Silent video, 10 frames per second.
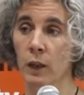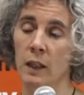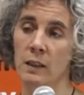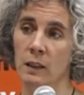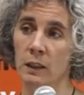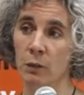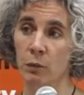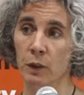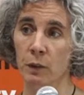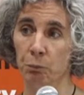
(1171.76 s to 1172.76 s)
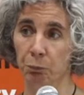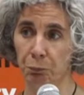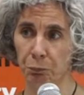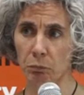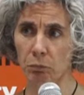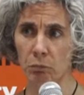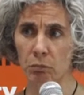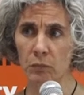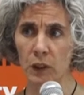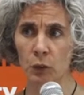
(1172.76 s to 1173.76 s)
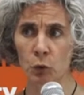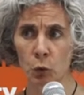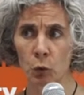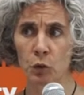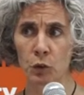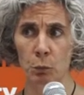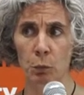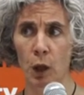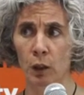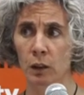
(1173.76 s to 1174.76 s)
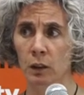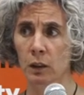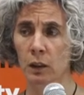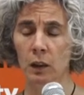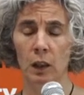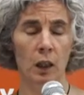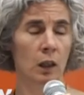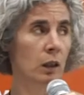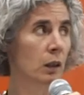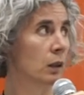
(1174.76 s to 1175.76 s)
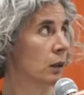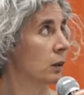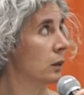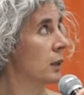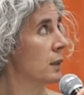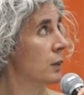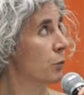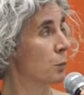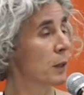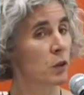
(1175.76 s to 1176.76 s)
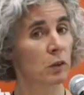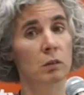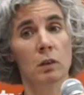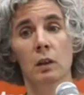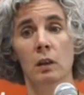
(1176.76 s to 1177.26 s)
has different tools to block this information,